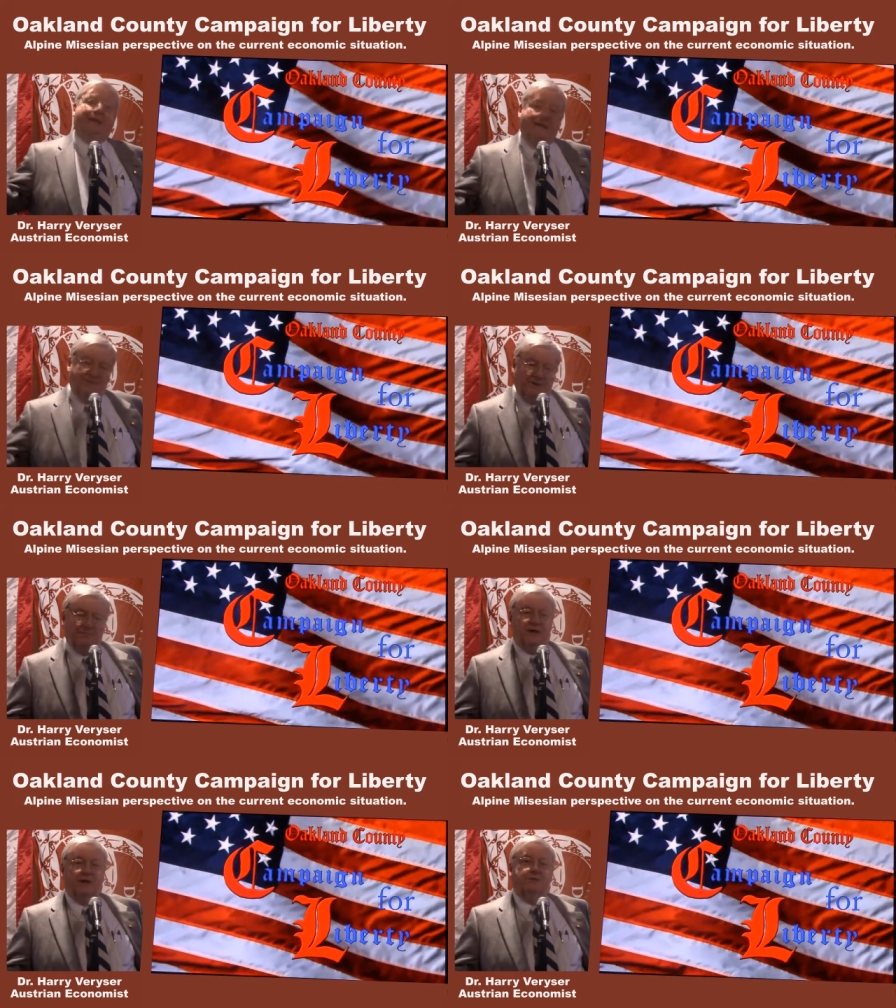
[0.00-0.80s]
and
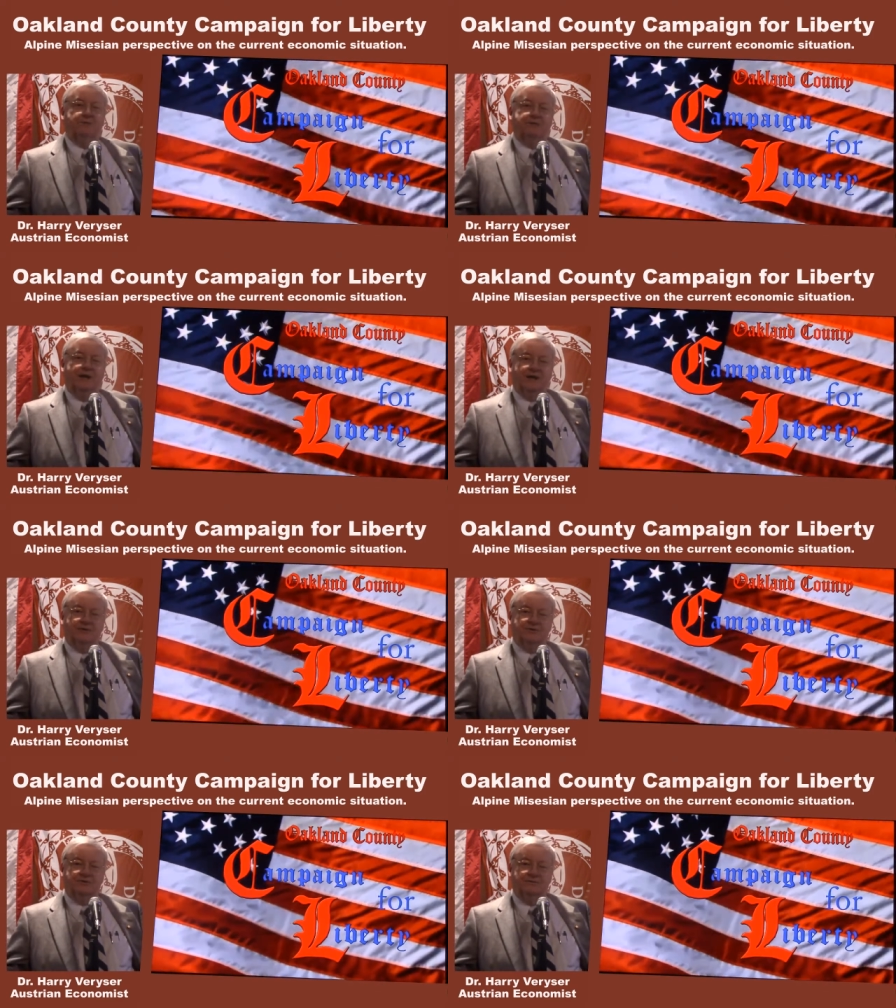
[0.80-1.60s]
then buy it with
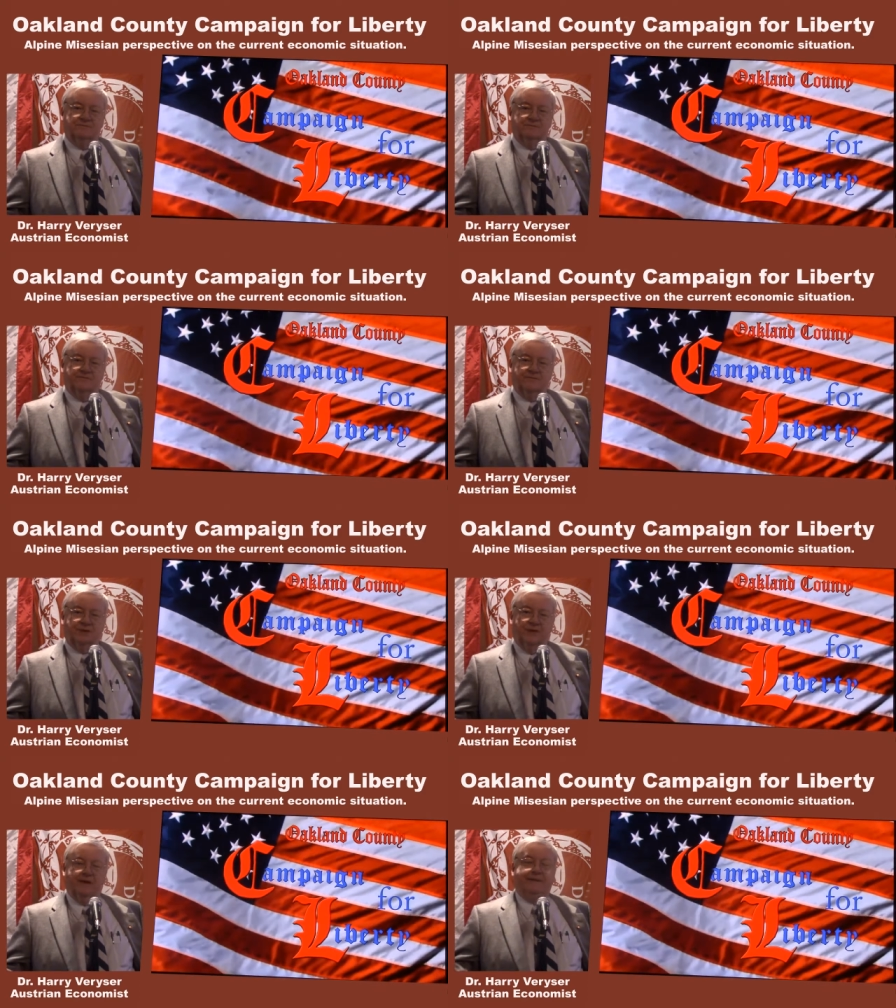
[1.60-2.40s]
dollars.
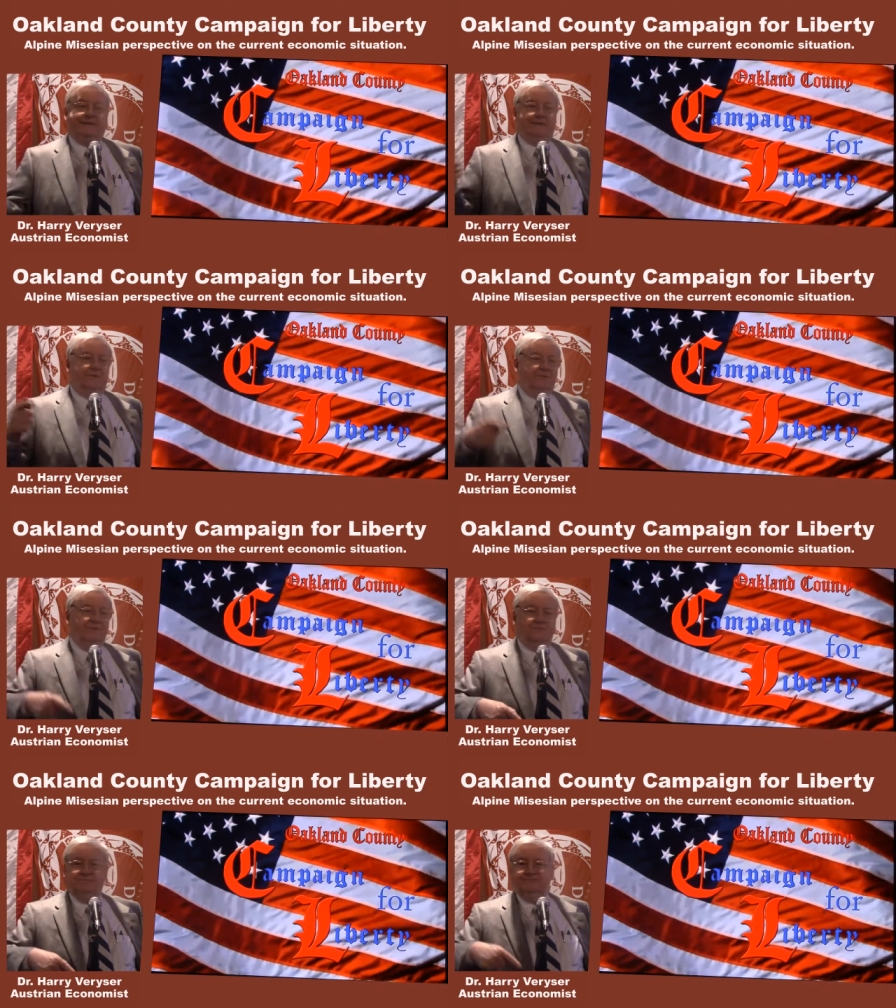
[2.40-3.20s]
Okay,
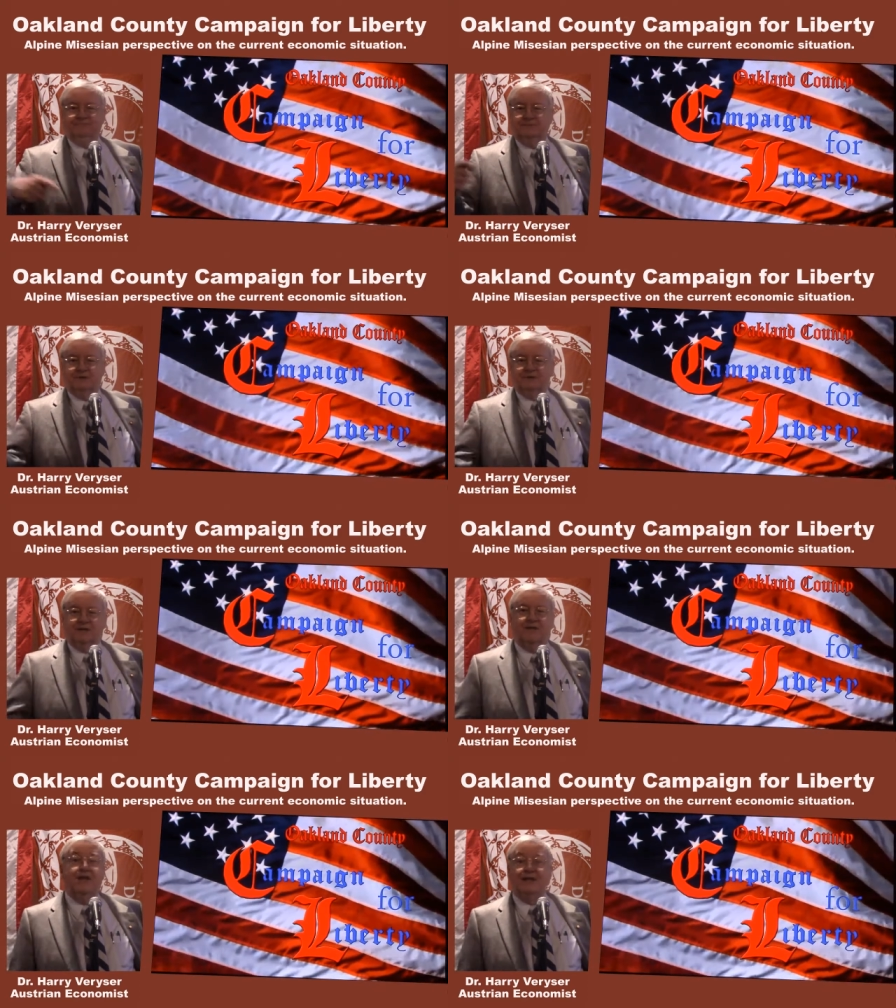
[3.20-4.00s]
or let's
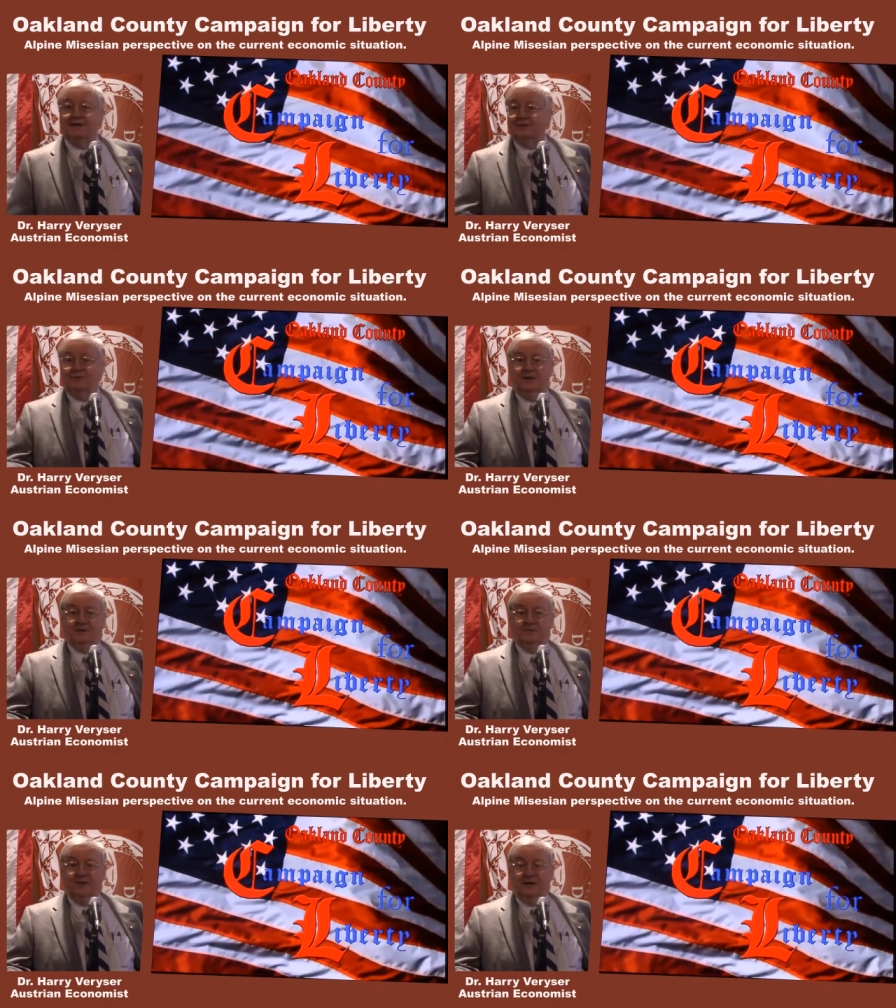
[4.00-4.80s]
say Canada
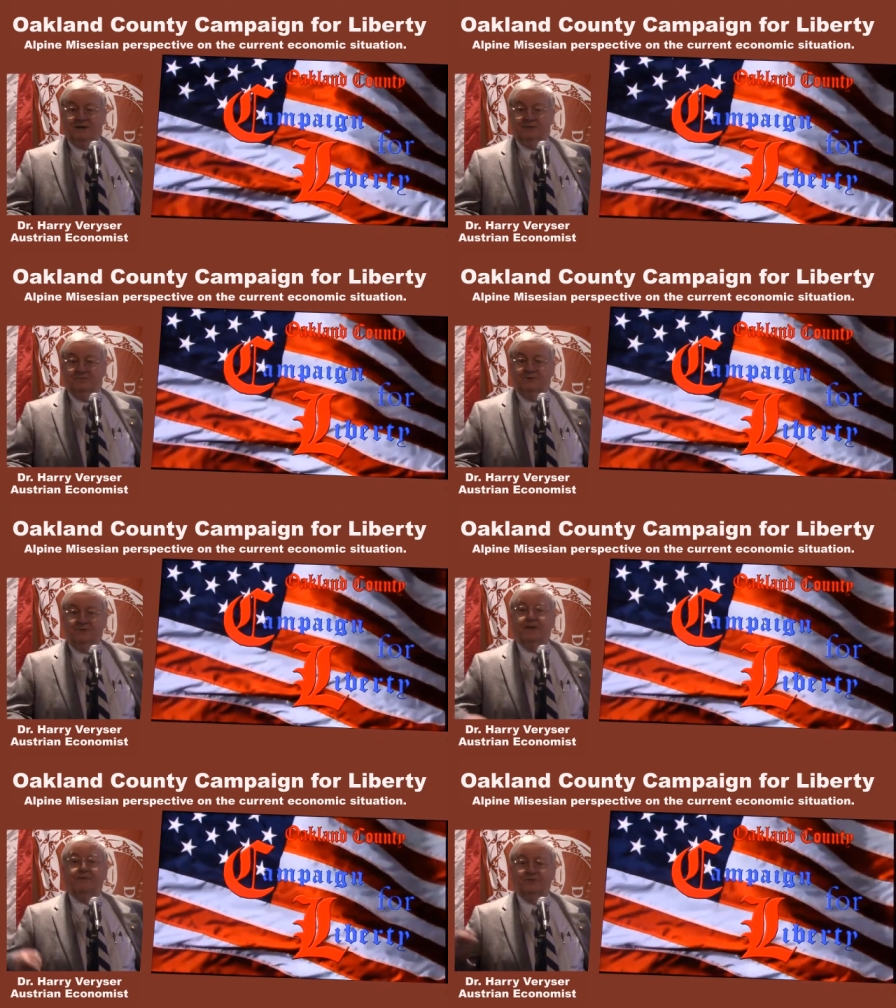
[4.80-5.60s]
wanted to buy it. Well,
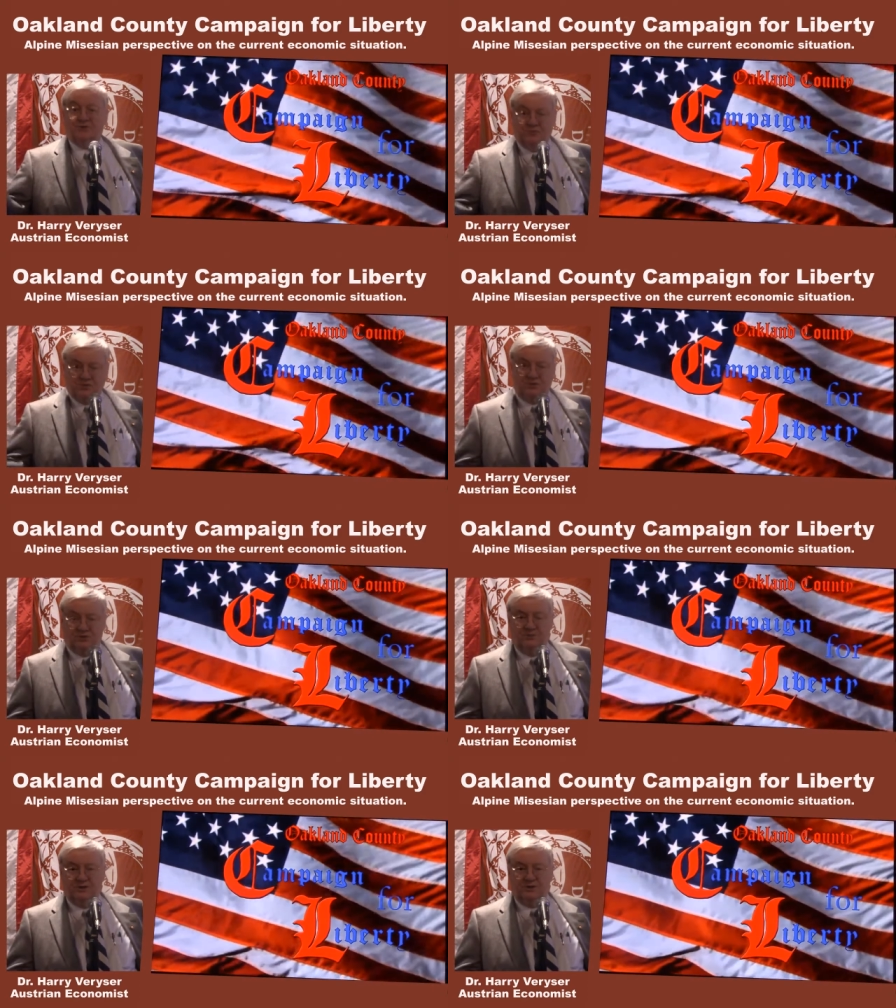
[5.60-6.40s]
they would have to switch it
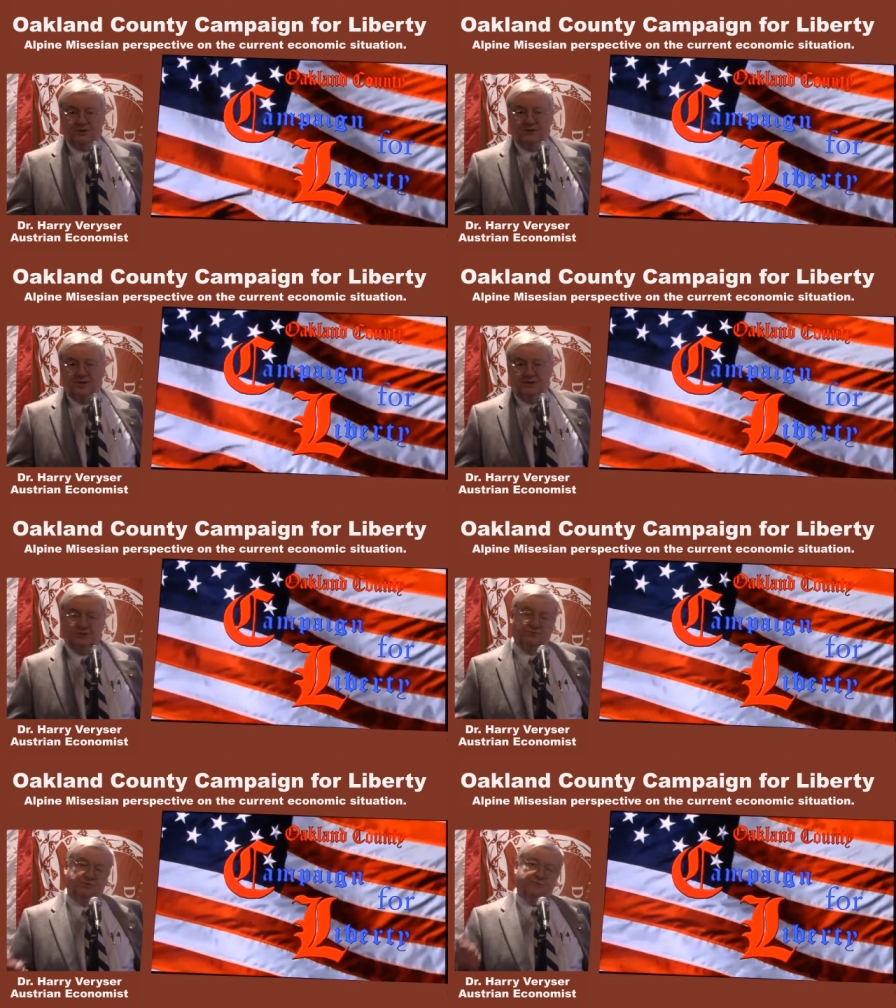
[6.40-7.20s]
in American dollars, which